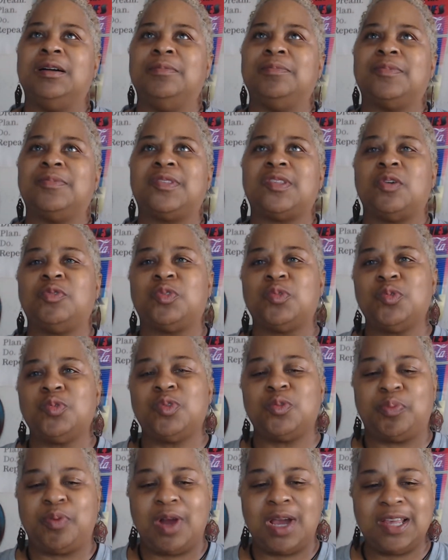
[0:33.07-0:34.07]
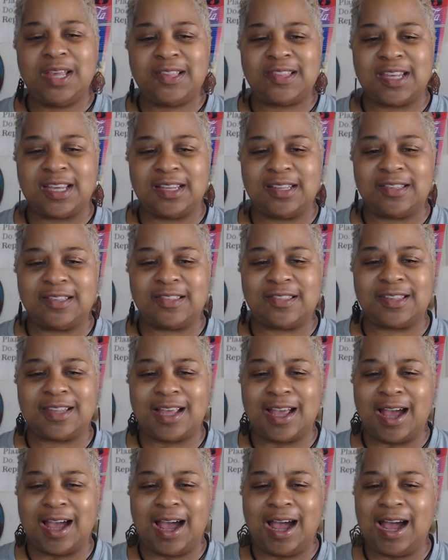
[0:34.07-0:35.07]
So through the
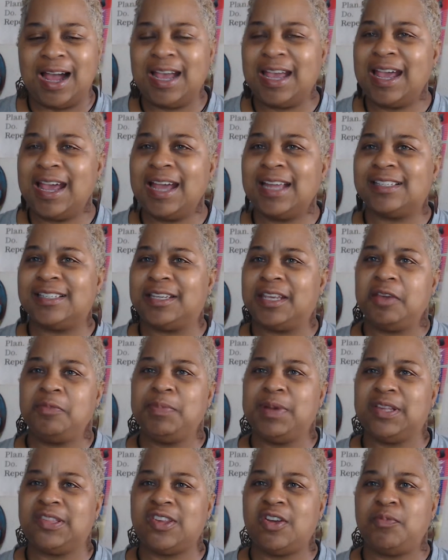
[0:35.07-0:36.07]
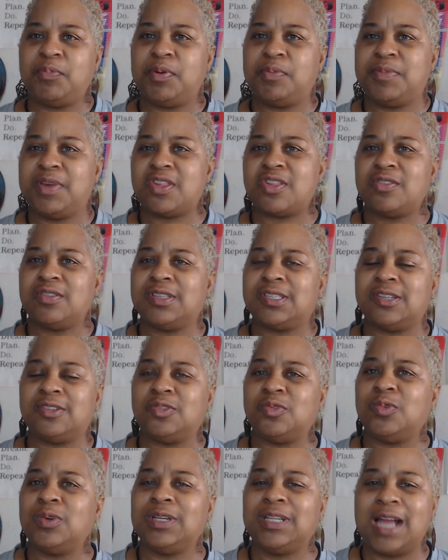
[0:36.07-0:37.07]
process, I had to give myself permission to
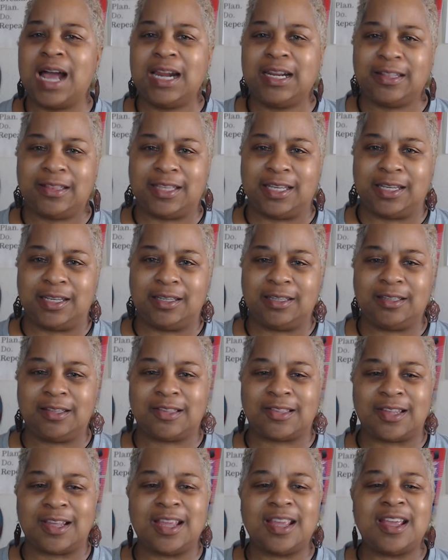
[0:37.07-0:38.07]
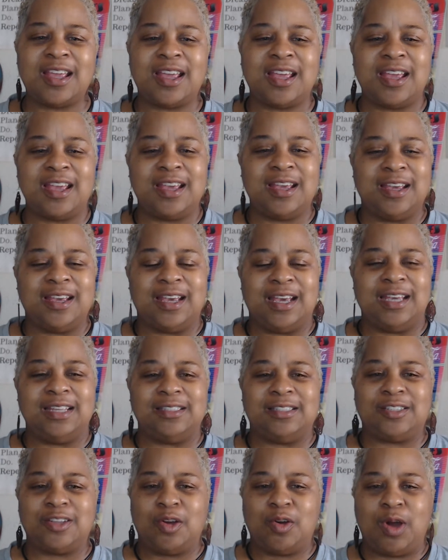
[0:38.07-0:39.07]
do a lot of things.
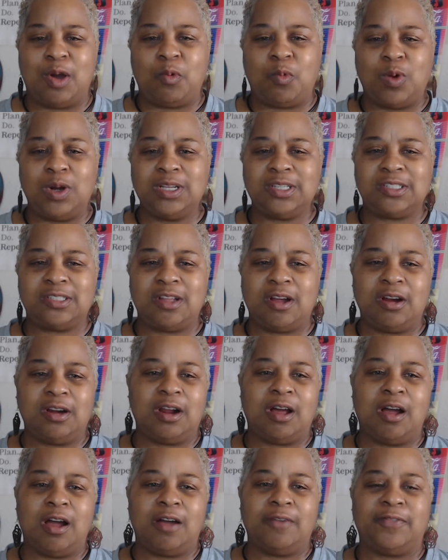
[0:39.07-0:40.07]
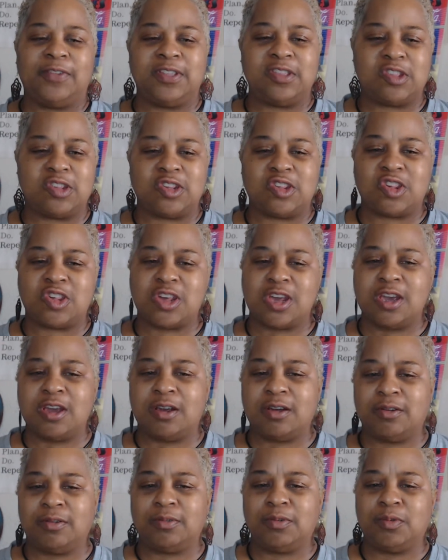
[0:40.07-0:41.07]
And so I want to start off and just
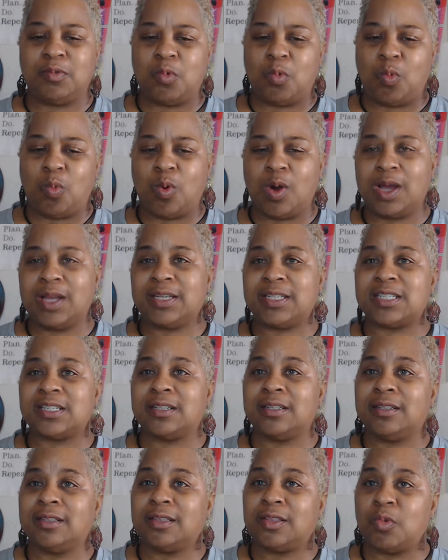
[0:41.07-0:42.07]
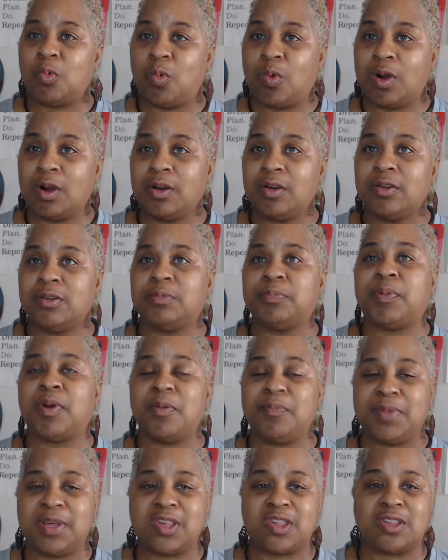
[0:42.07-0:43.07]
share what the word
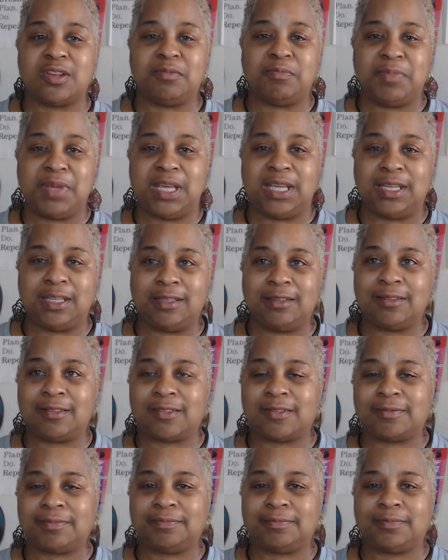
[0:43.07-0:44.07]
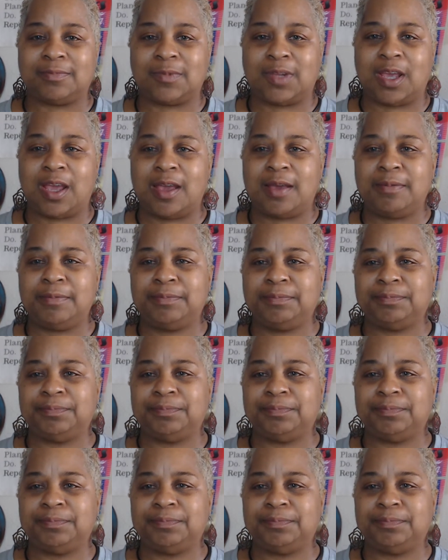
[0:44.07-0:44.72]
permission means. Okay.